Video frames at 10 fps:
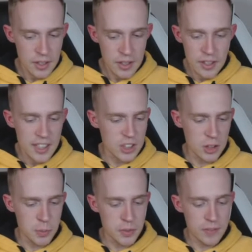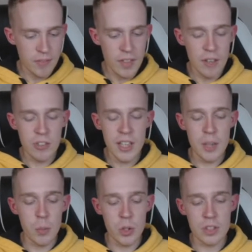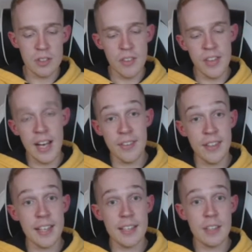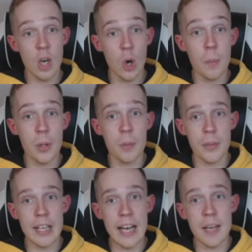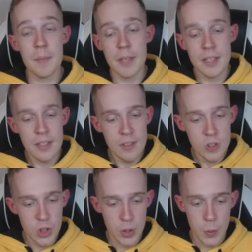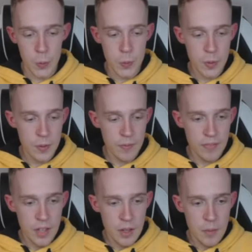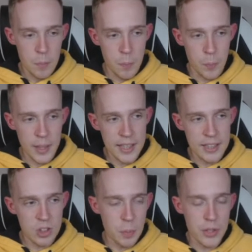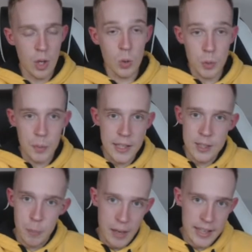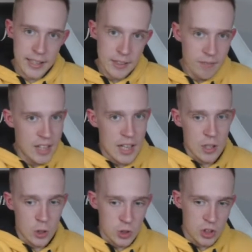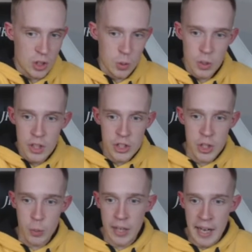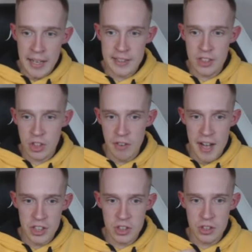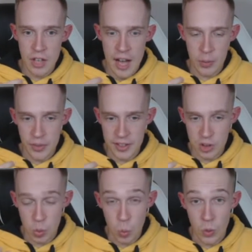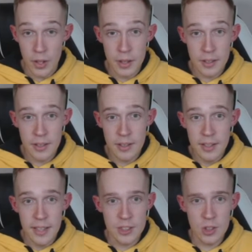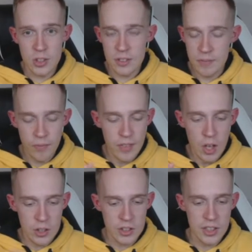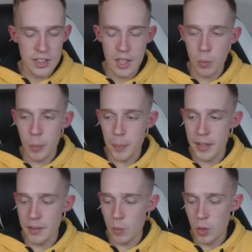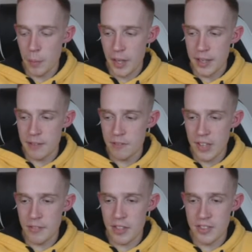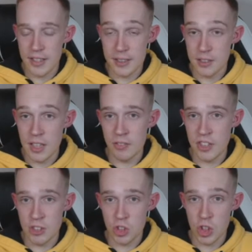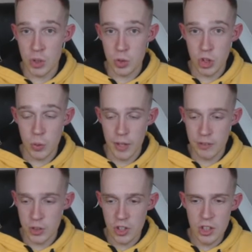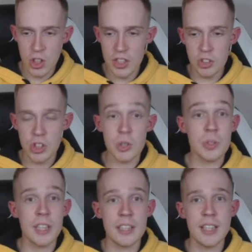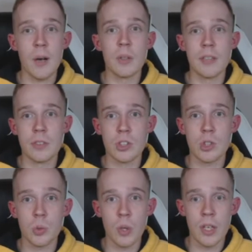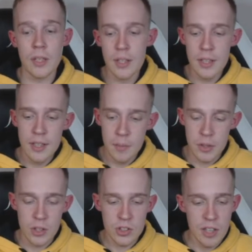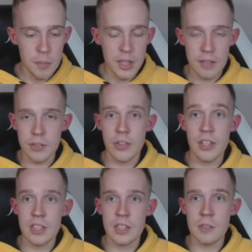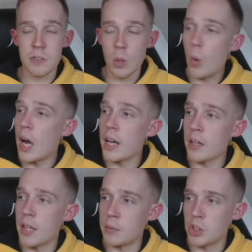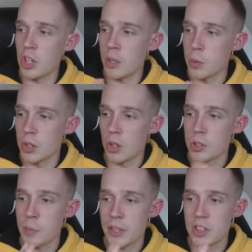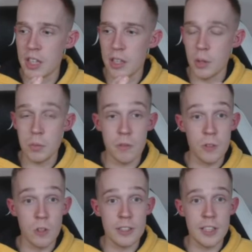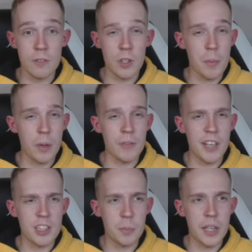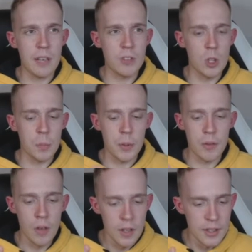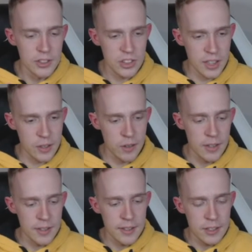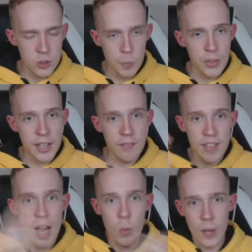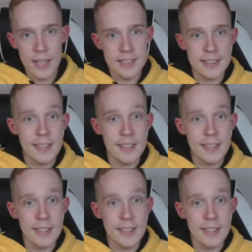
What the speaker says: It just really would, I think, open up the game to bring in some of the older players back, and also new card interactions and how things work. It just, honestly, it would be one of my favourite things if they introduce new levels. And it could introduce King Tower levels as well, because I've been level 13 for a while. I'm sure I would automatically go up to 14 for the amount of XP I've got, but still, something I would like to see